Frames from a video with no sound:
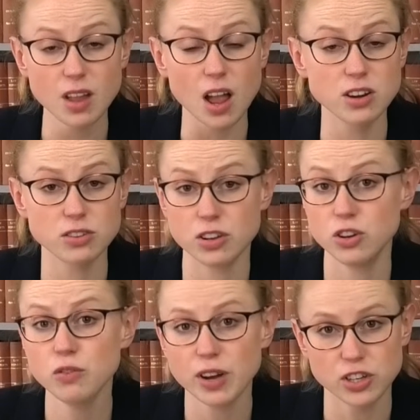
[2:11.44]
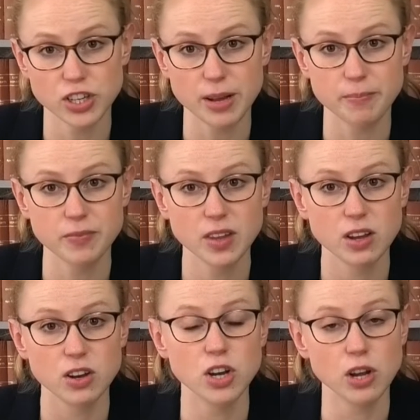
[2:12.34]
Under the new regime,
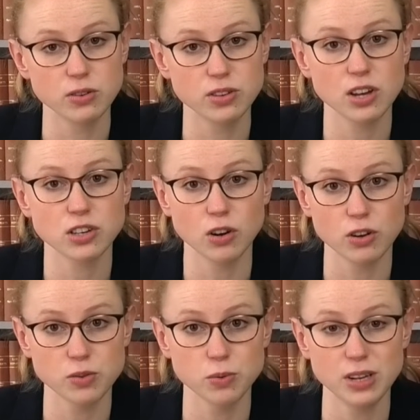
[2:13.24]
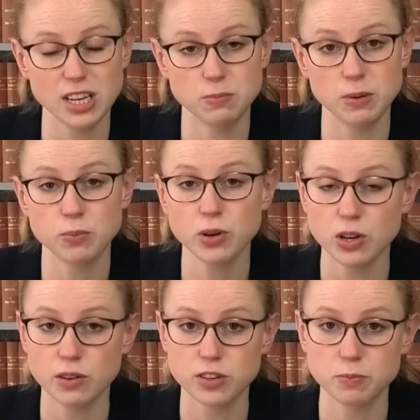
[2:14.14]
no such loss will need to be
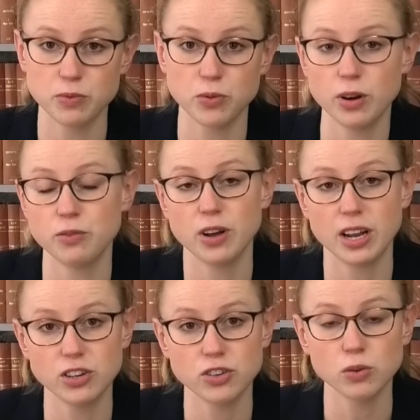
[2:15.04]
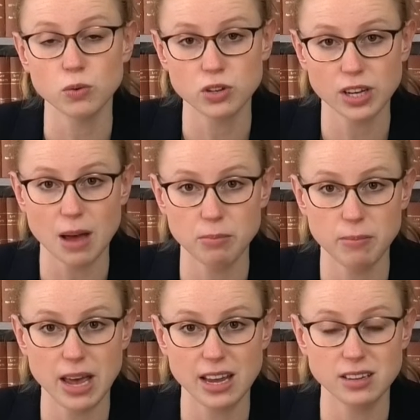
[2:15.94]
proved before a financial order can be
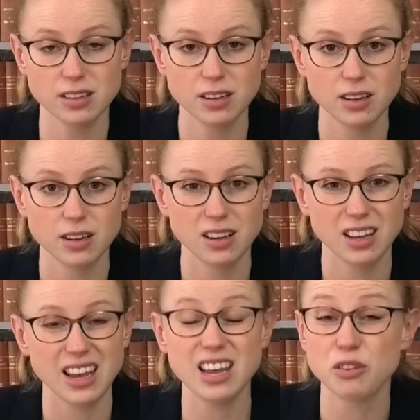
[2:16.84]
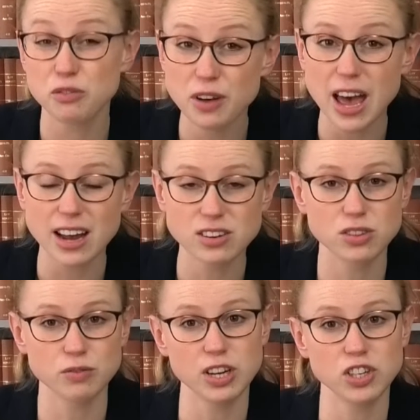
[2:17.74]
made. In effect,
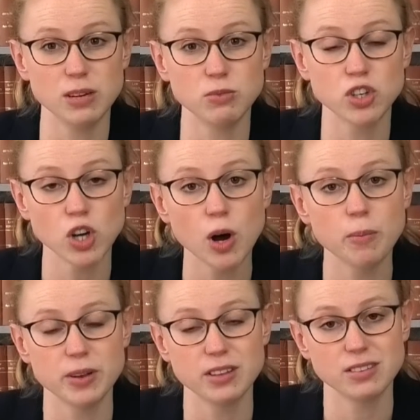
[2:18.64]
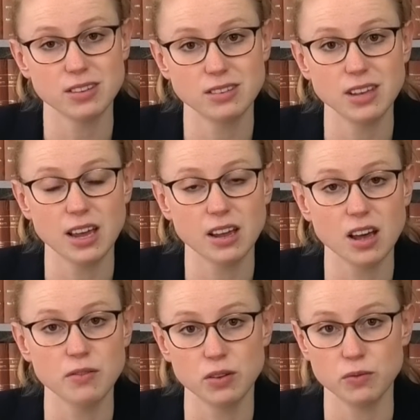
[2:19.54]
the regime sharpens the stick
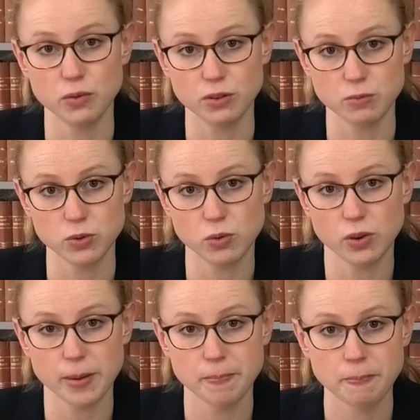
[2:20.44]
of an enforcement order.